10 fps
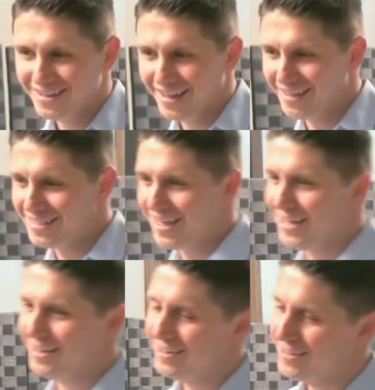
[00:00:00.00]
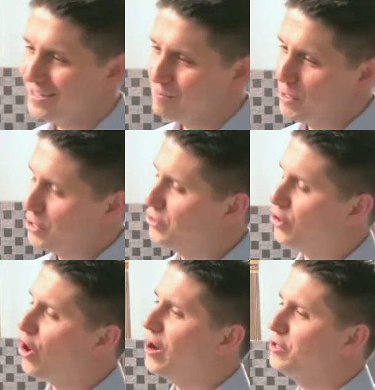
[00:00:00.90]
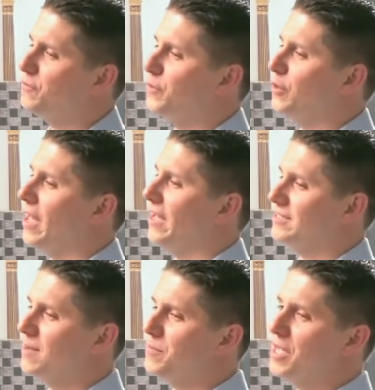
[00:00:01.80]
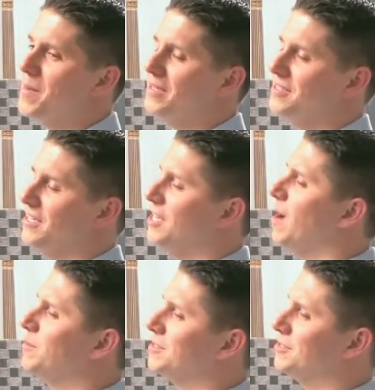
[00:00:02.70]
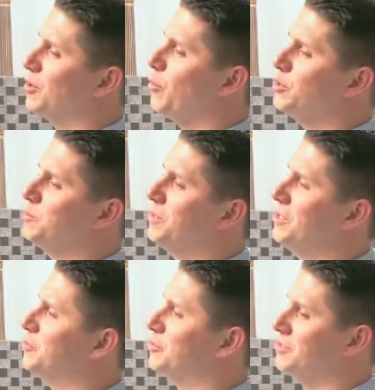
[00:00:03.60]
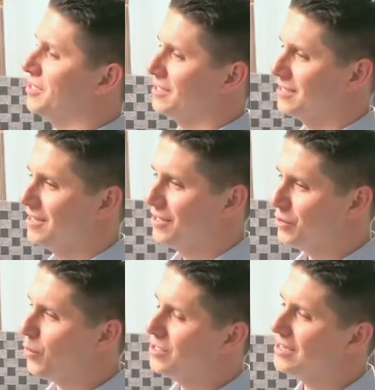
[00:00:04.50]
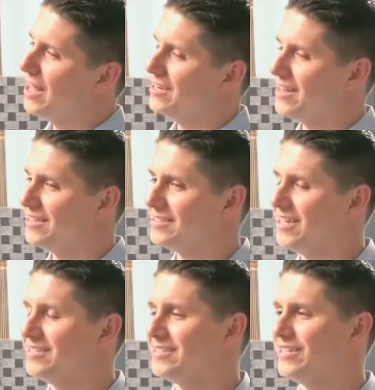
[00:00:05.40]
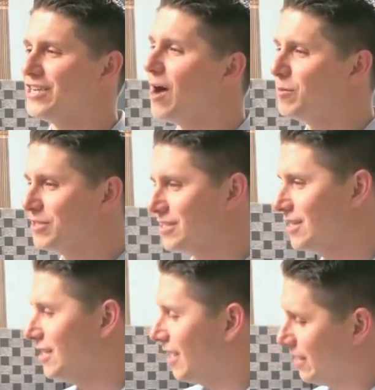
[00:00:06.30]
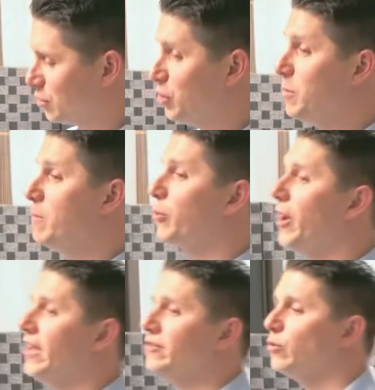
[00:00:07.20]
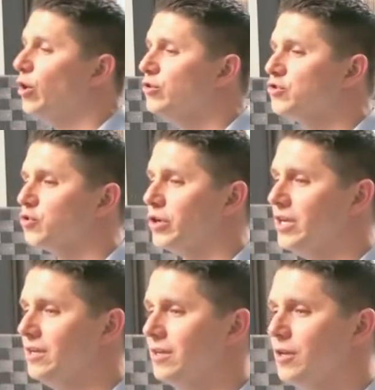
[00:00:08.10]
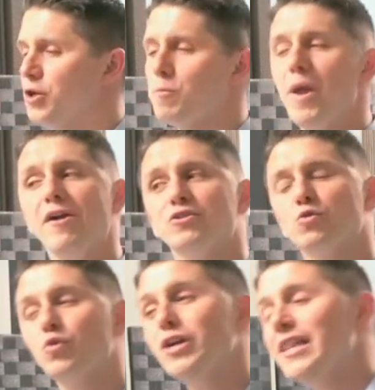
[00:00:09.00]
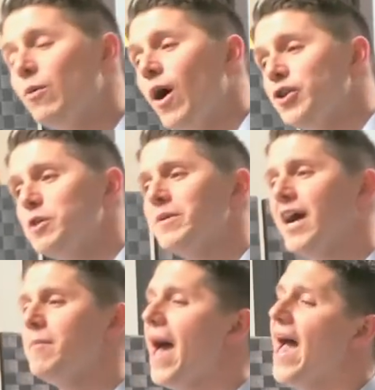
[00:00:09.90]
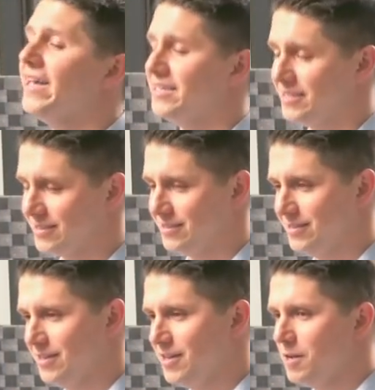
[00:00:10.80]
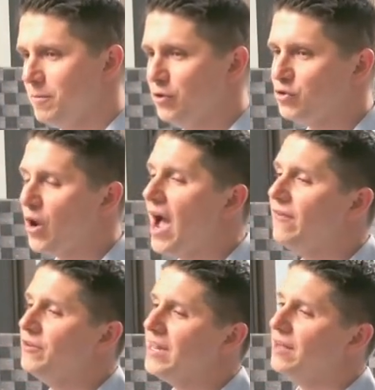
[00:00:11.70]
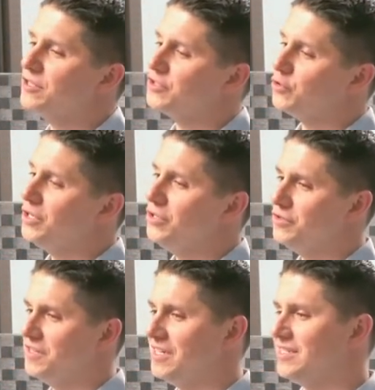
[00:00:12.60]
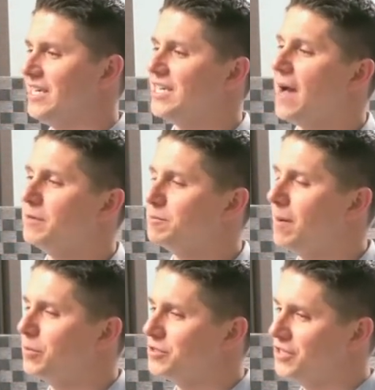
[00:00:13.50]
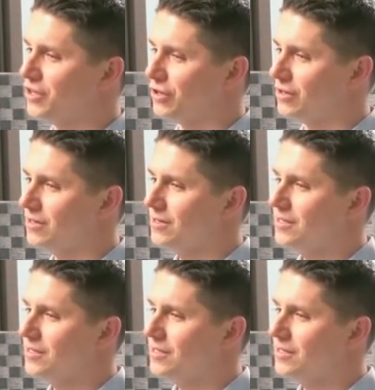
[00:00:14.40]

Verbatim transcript: And then, but in your heart, you feel like something about St. Thomas has always been interesting. You always liked that Saint, St. Thomas. And so you've been praying the rosary. Your parents really want you to become Aggies. You're driving down the street, you see a St. Thomas bumper sticker.